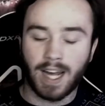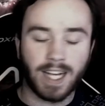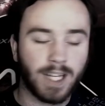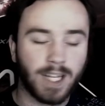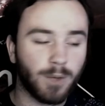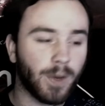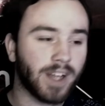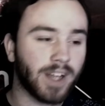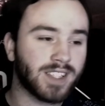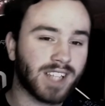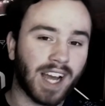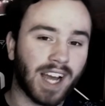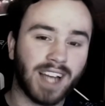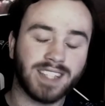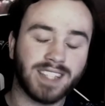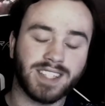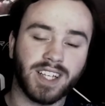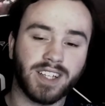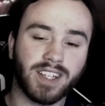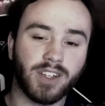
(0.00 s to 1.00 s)
Anyways,
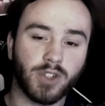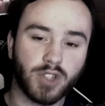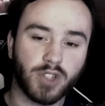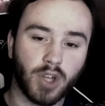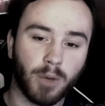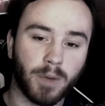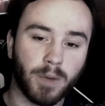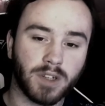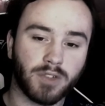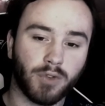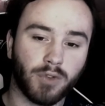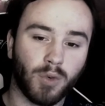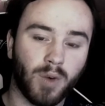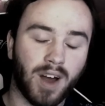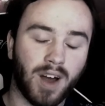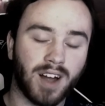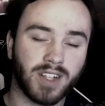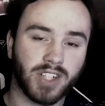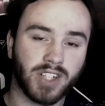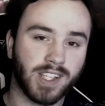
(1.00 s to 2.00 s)
guys, thank you so much for
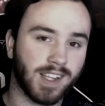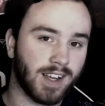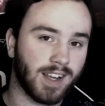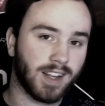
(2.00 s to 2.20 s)
watching.